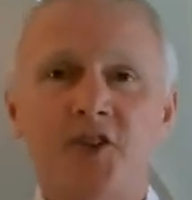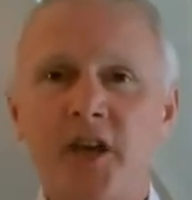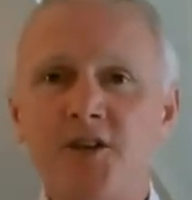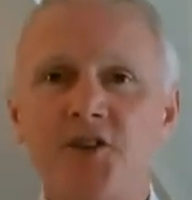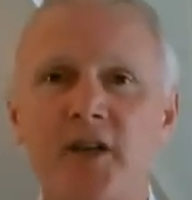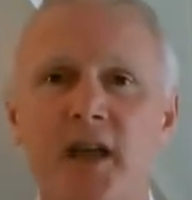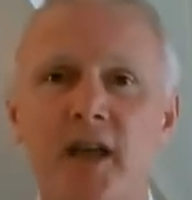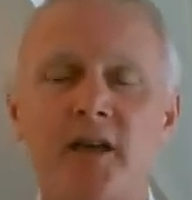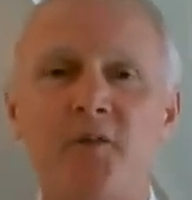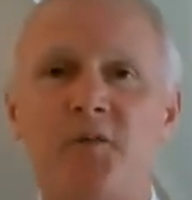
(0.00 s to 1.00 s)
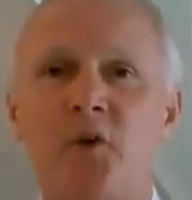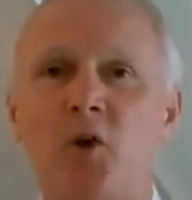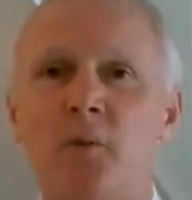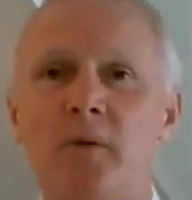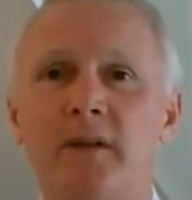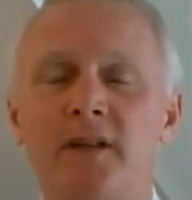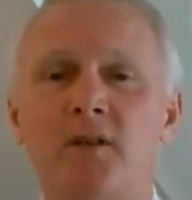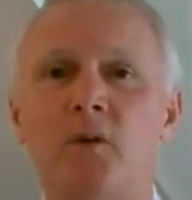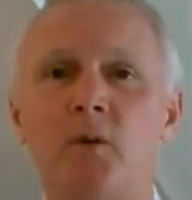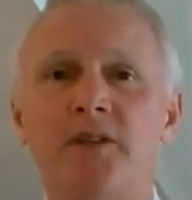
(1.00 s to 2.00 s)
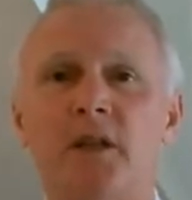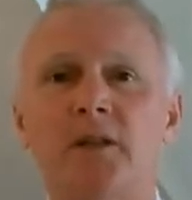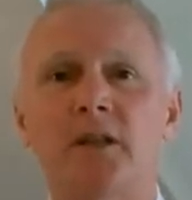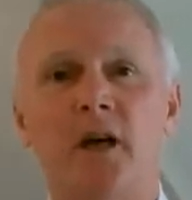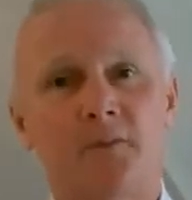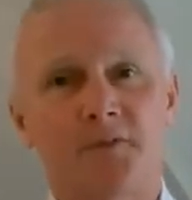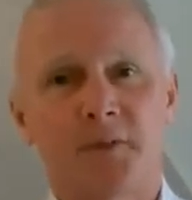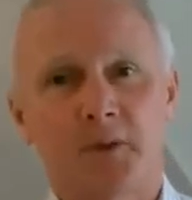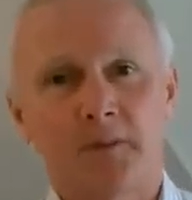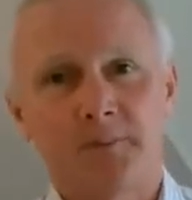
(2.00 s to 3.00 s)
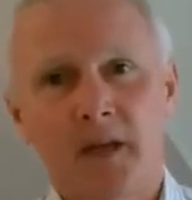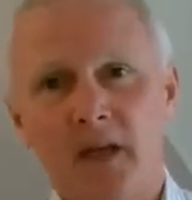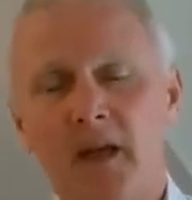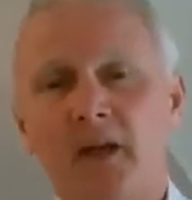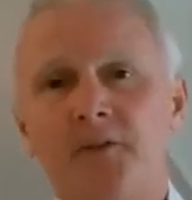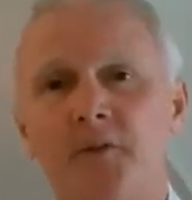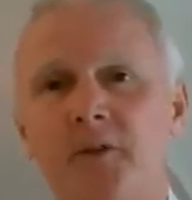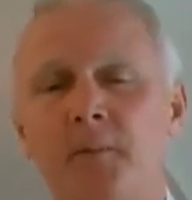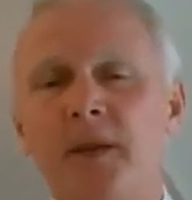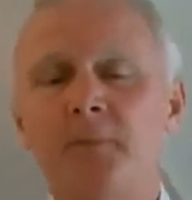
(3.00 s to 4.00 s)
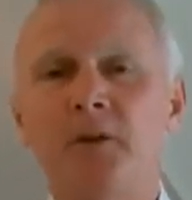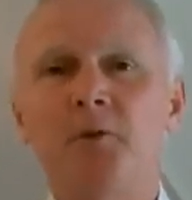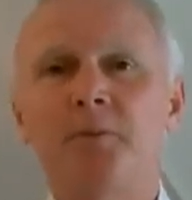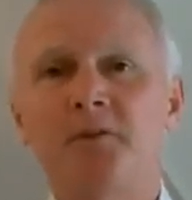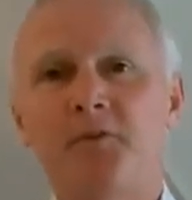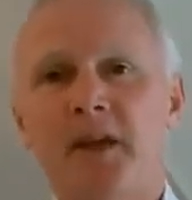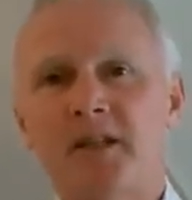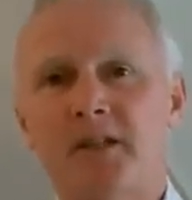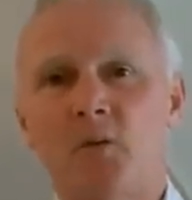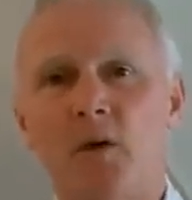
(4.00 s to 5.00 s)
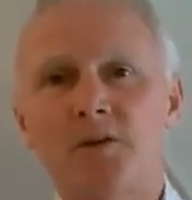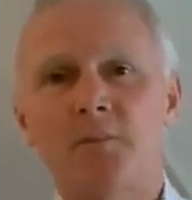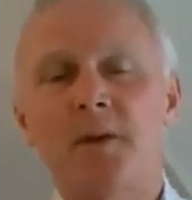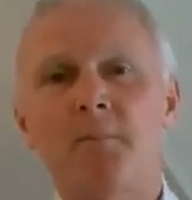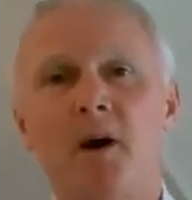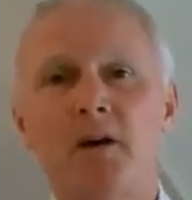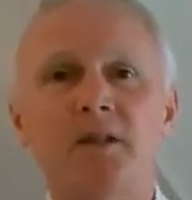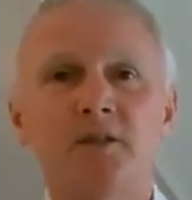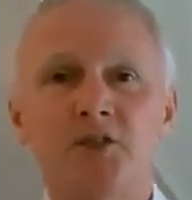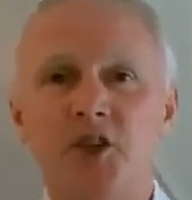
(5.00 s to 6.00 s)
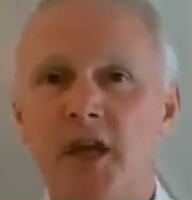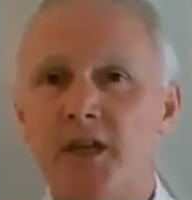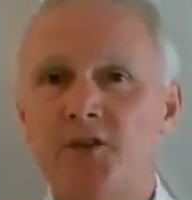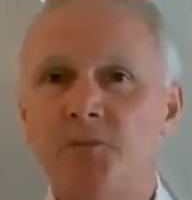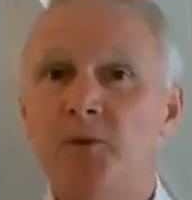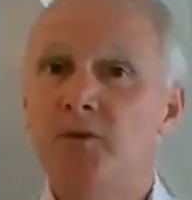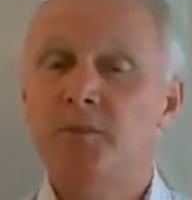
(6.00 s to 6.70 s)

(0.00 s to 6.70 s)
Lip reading: Change in any form is always uncomfortable. There are the people who profess to want to be part of the change